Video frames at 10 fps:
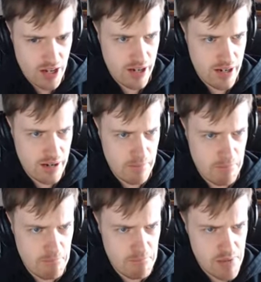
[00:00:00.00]

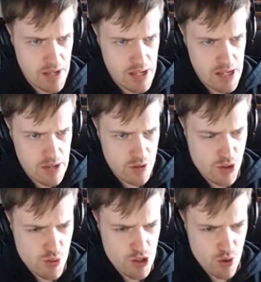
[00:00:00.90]
Um, who
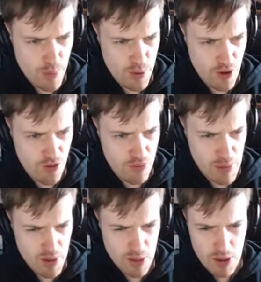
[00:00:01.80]
should we drop off?
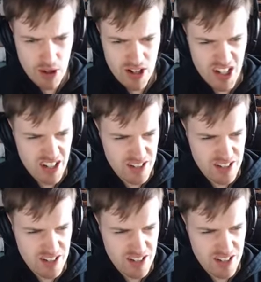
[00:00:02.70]
Maybe the punk?